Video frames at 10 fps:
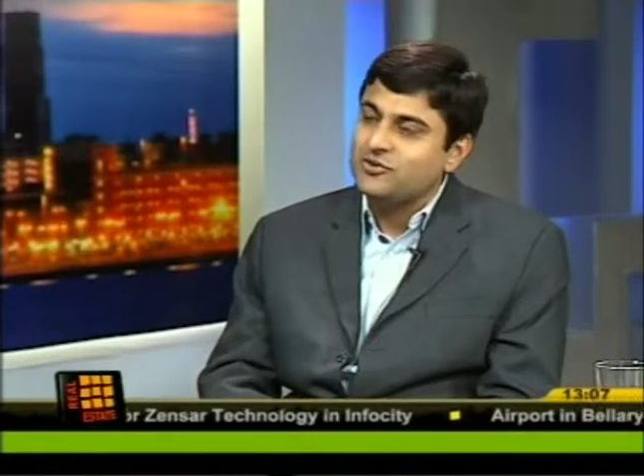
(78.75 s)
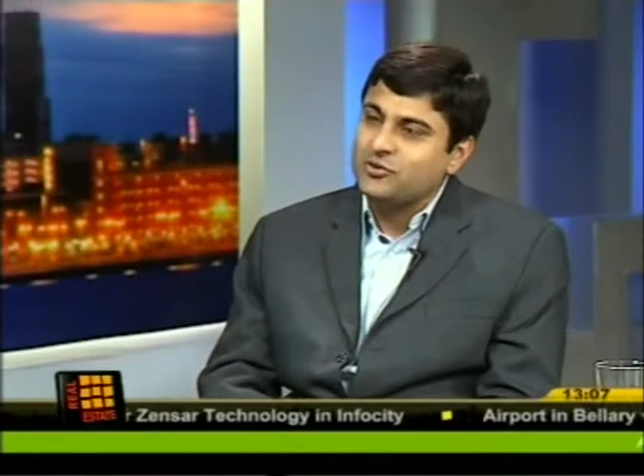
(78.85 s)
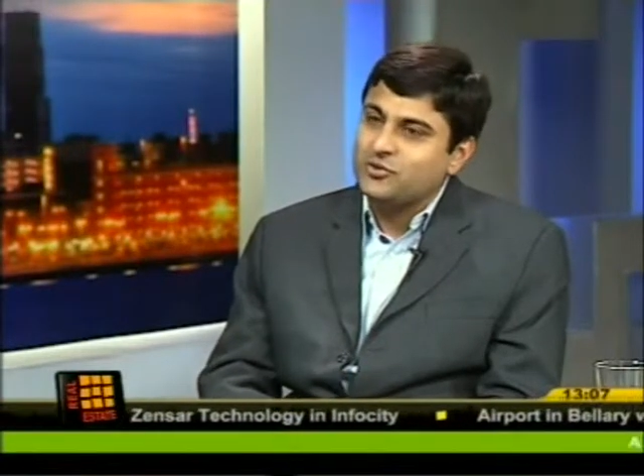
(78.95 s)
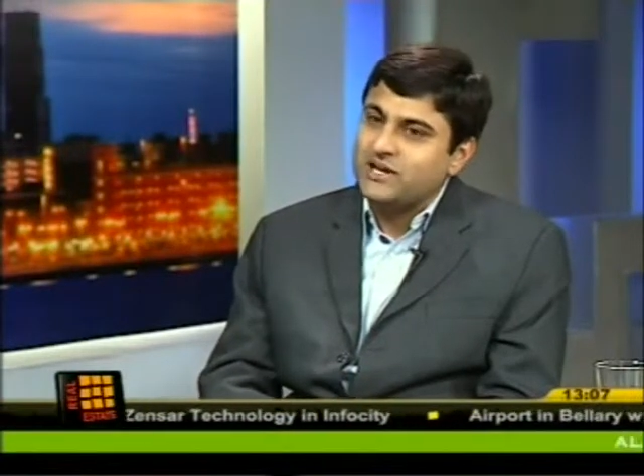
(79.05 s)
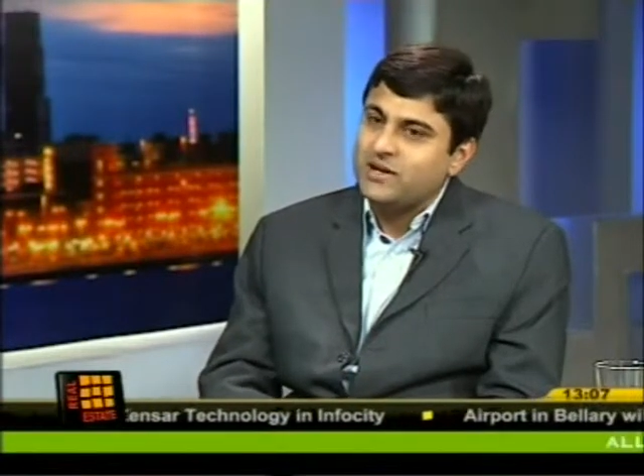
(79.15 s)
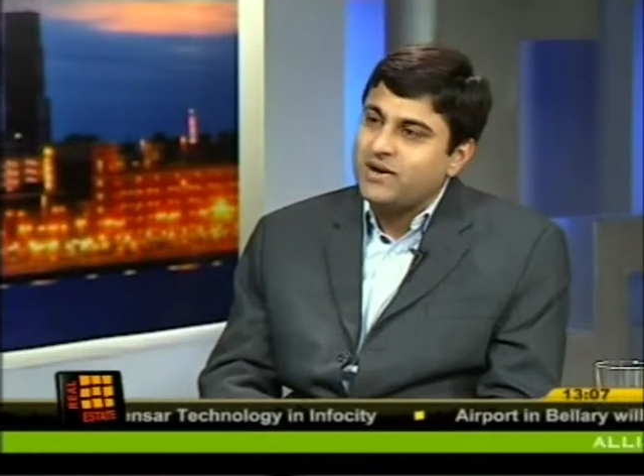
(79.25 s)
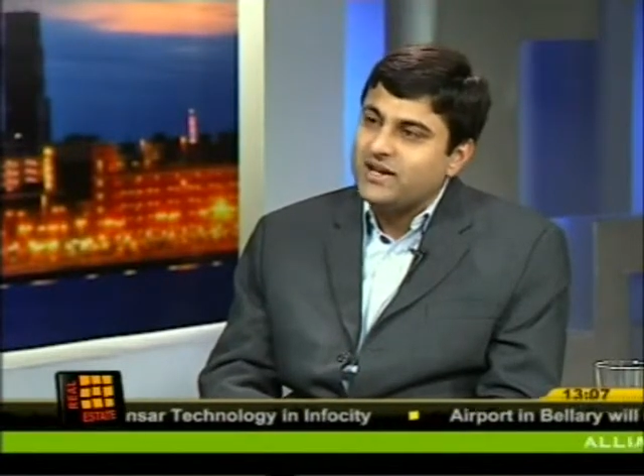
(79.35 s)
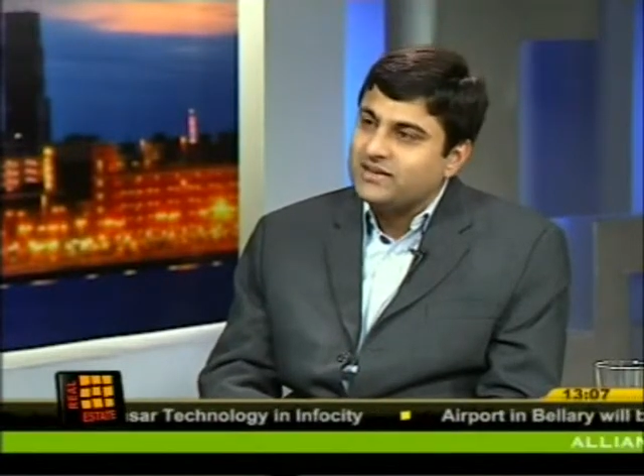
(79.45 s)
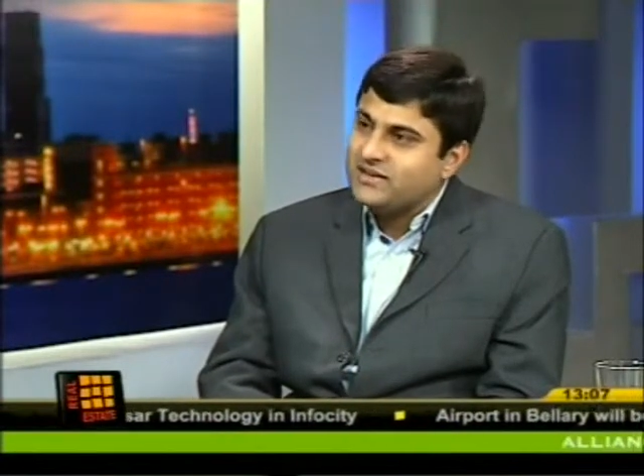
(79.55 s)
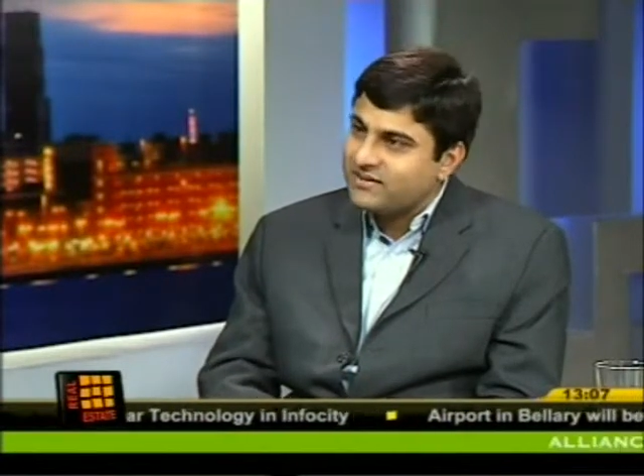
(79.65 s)
so
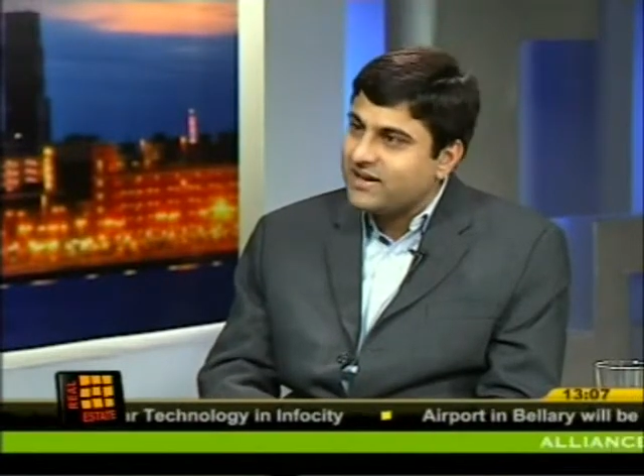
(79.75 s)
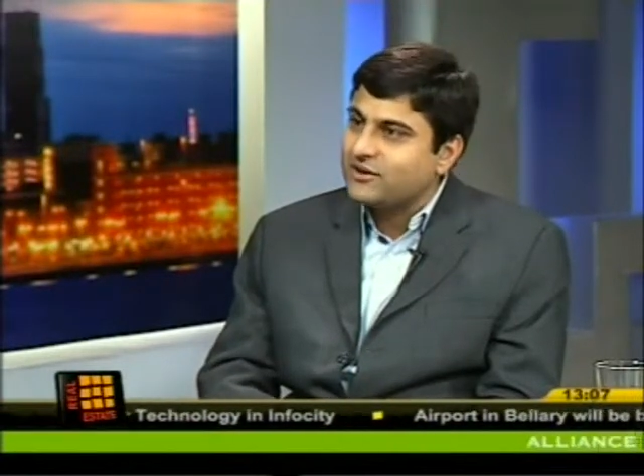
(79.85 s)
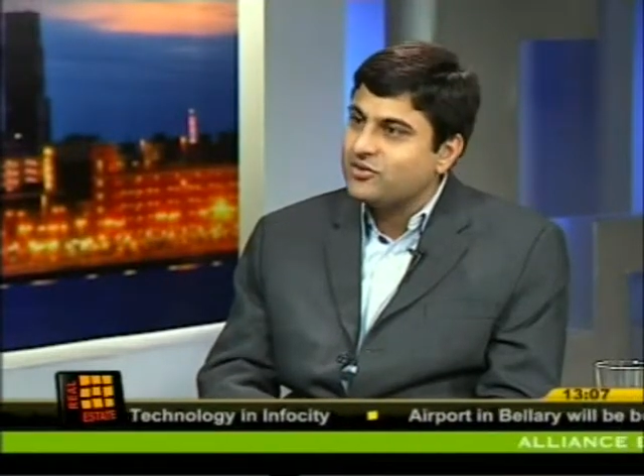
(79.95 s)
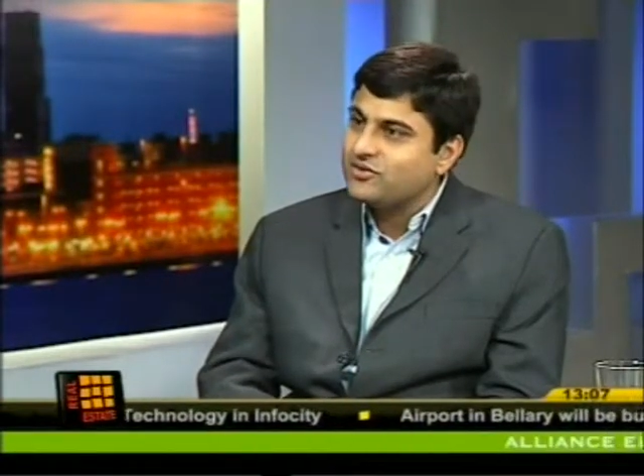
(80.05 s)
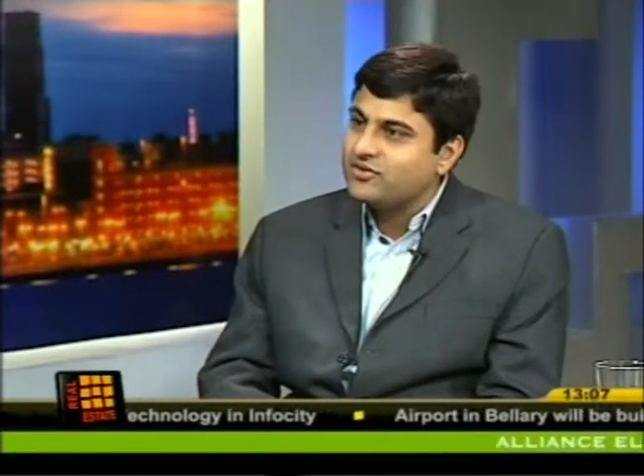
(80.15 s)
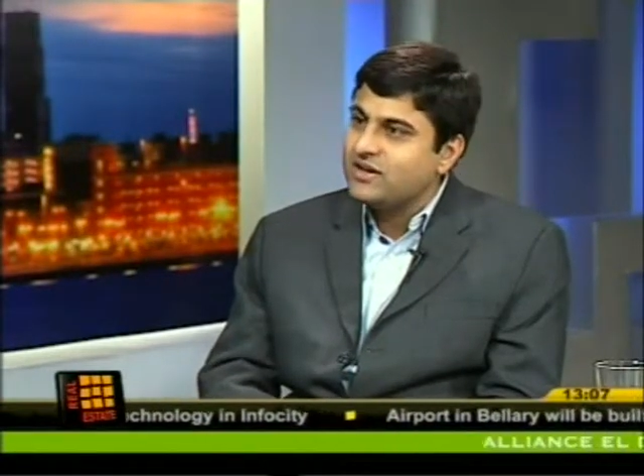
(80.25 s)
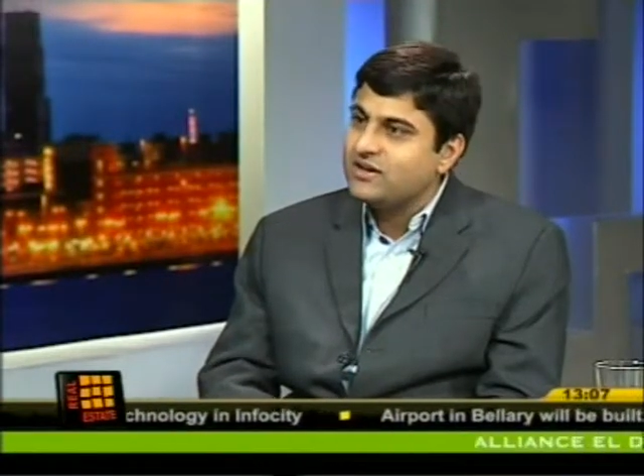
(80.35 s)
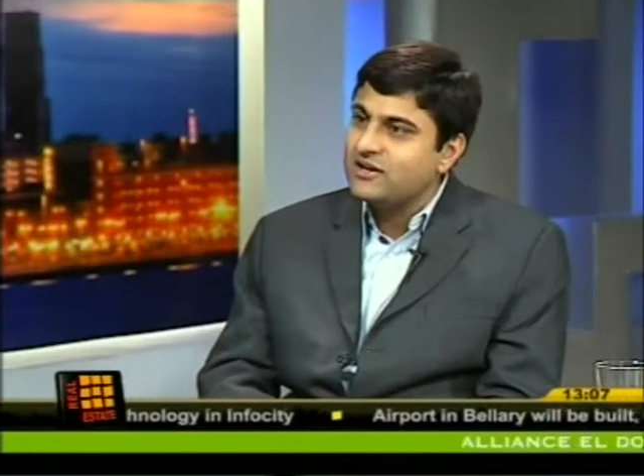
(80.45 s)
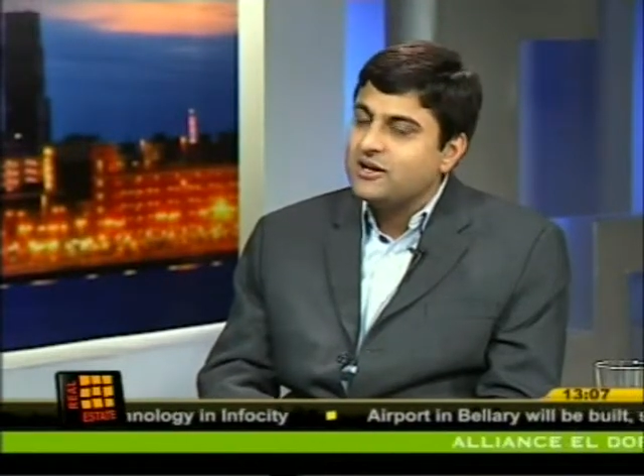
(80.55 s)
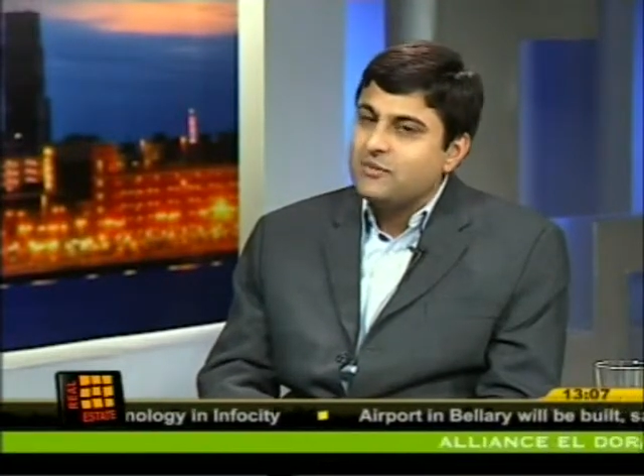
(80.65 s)
thereby increasing accuracy,